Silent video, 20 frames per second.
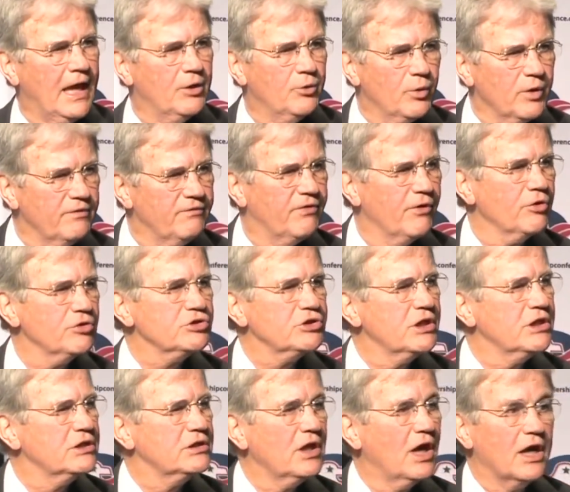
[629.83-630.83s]
and
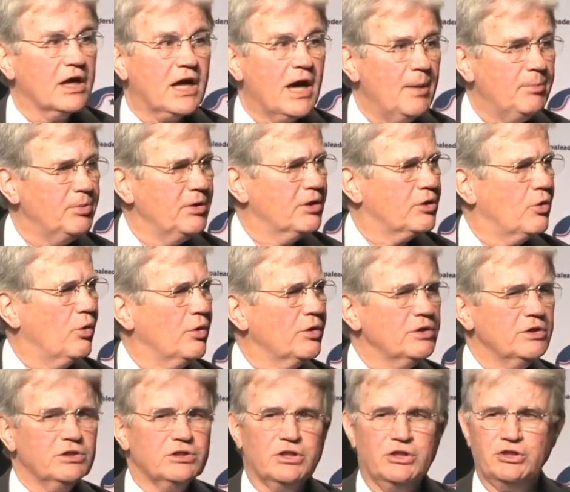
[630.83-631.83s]
reversing a couple of
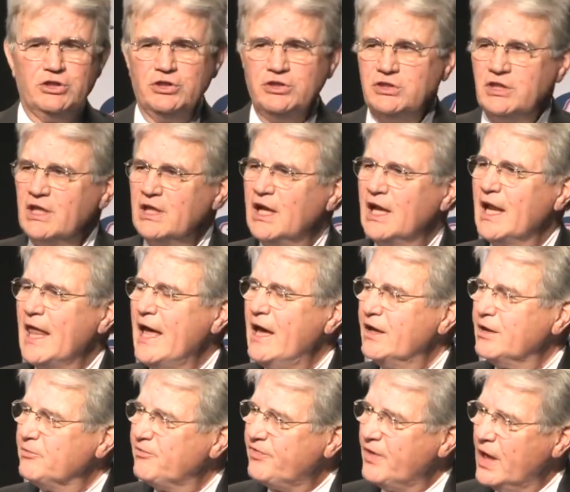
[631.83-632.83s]
court decisions that
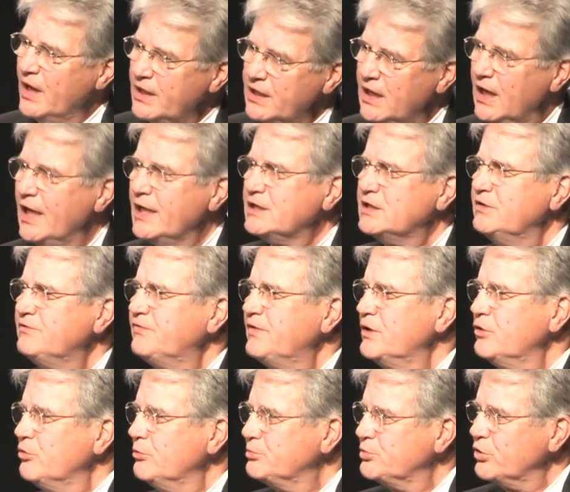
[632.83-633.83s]
allowed an unelected
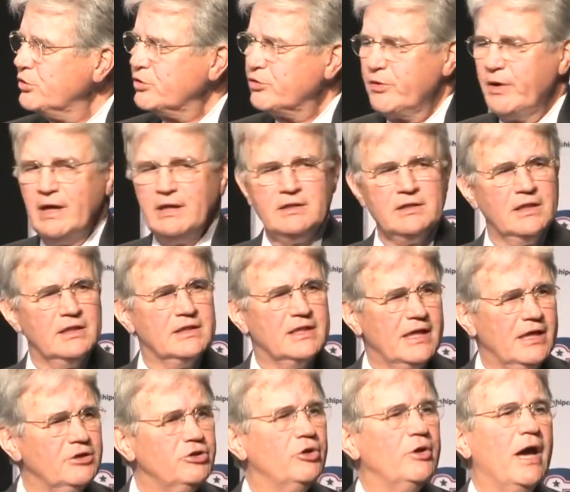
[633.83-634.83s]
federal bureaucrat to
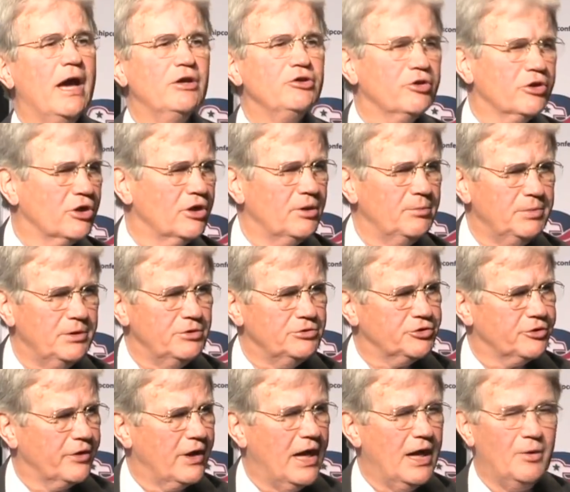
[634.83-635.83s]
tell you how you're going to
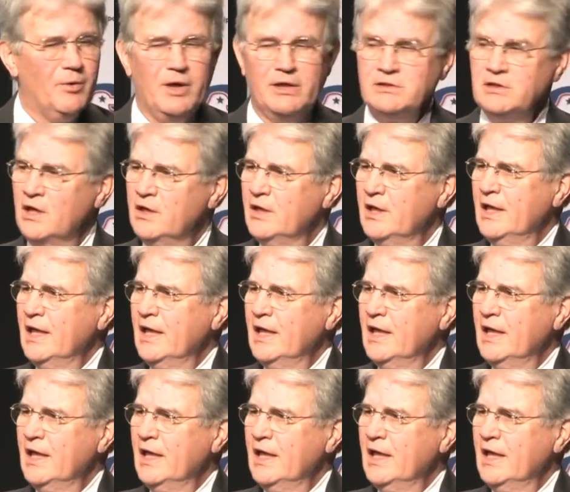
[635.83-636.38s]
build your highways,